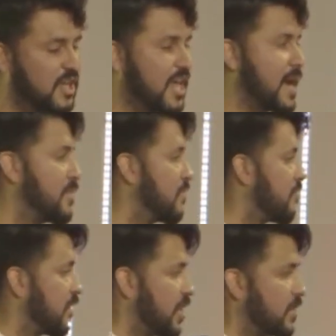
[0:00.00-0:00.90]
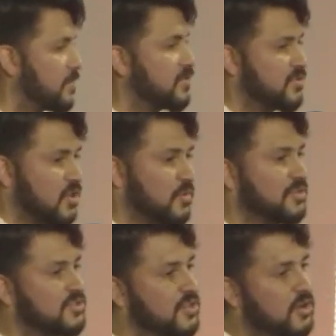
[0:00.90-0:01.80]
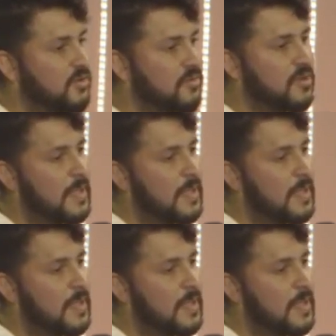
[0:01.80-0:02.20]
and I'm going to forgive so-and-so.